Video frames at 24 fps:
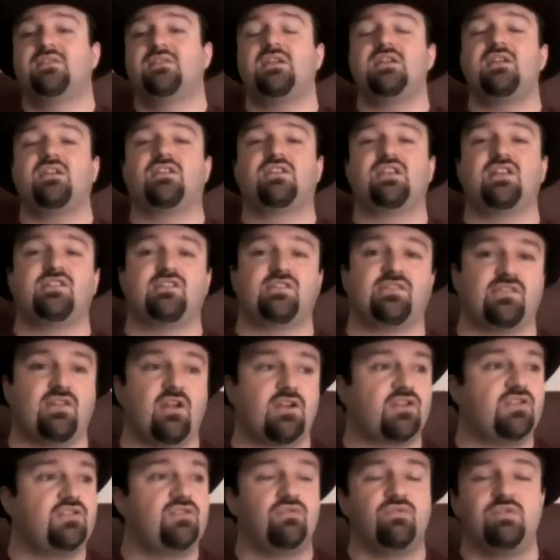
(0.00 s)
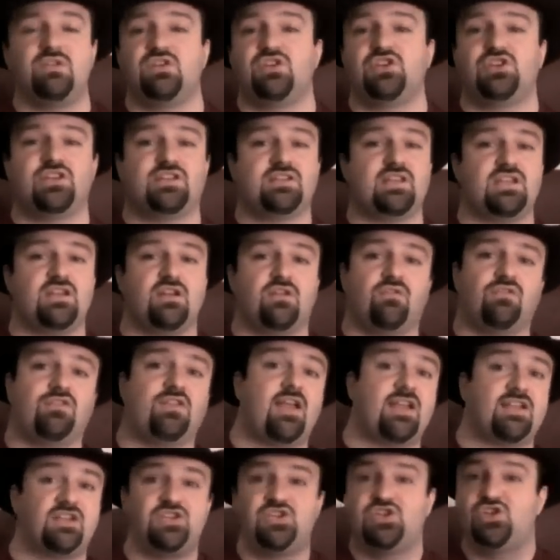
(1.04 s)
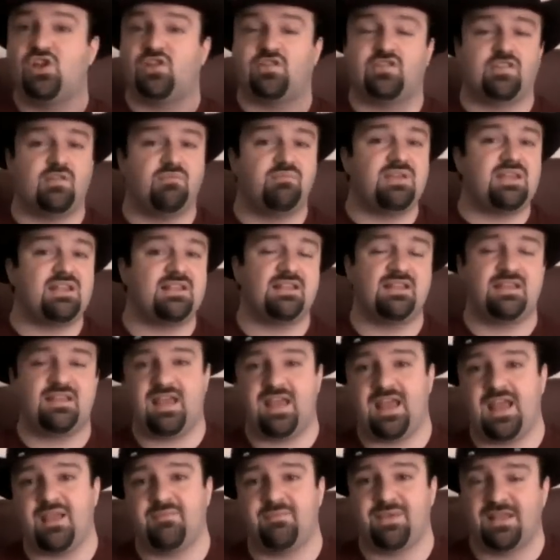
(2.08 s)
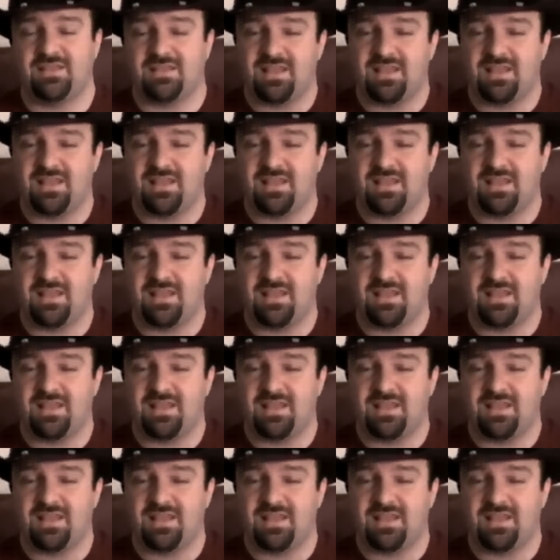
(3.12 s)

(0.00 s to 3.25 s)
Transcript: that you get stuck doing shit that you don't like just to beat the game.